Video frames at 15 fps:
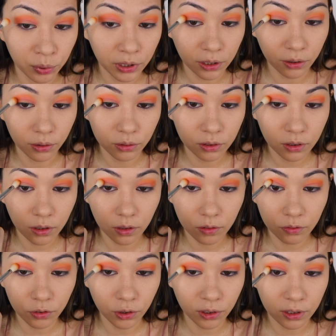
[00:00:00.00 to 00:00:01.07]
brown
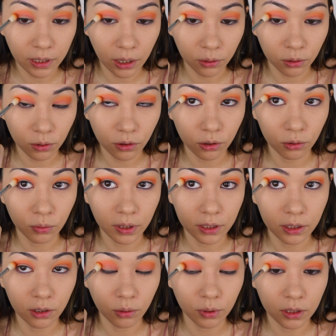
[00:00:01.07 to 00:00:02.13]
for the outer third right
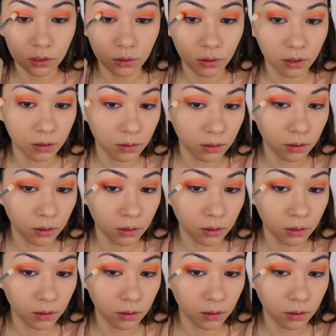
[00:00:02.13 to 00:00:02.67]
here when I do this